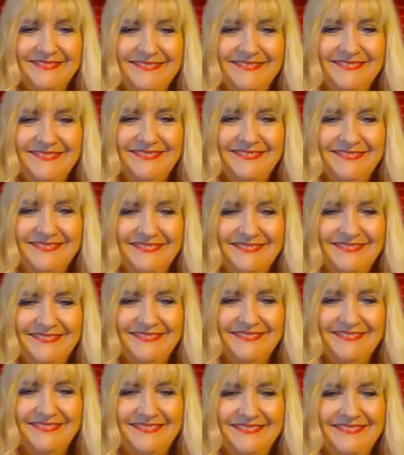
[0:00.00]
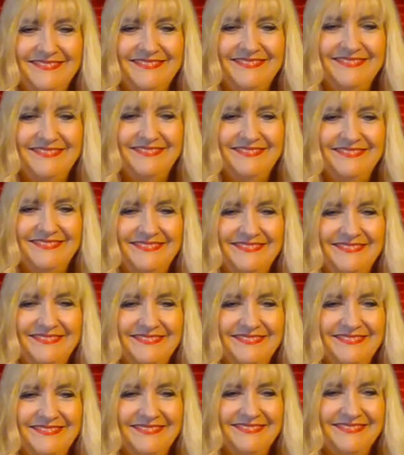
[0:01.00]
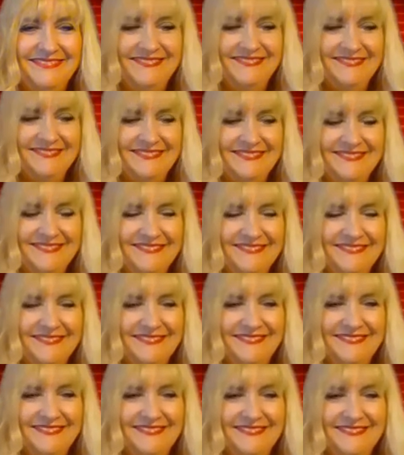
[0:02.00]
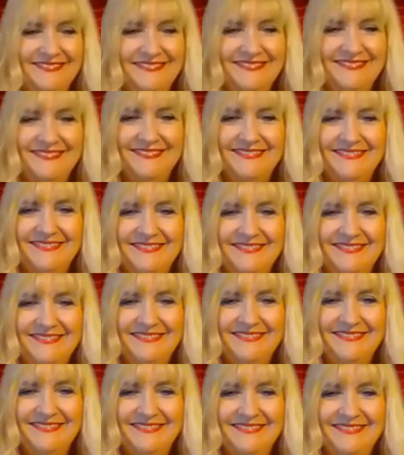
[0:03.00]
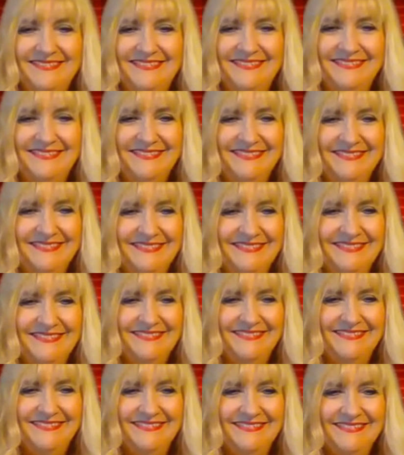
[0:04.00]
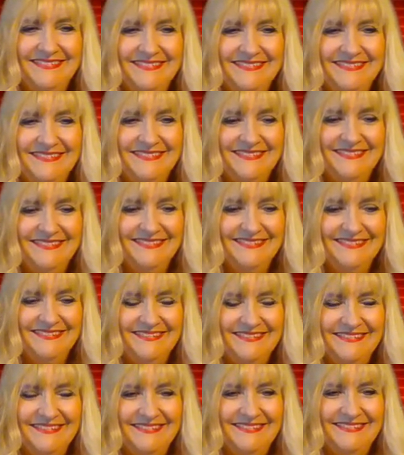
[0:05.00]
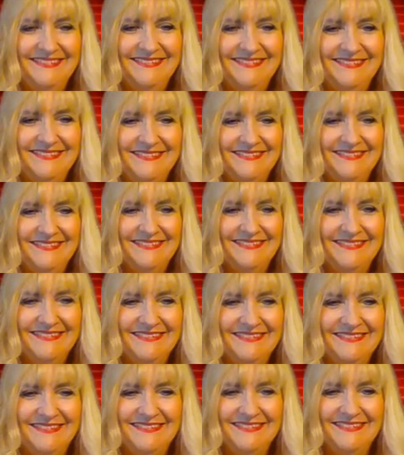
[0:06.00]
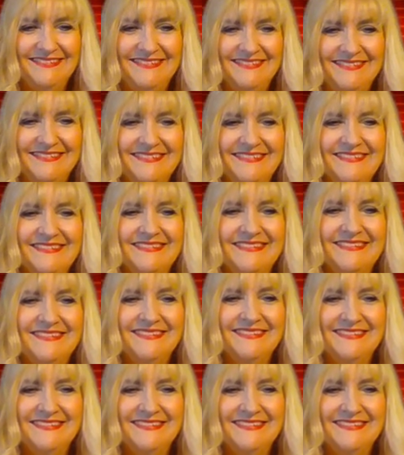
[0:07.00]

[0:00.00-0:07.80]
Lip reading: (silent)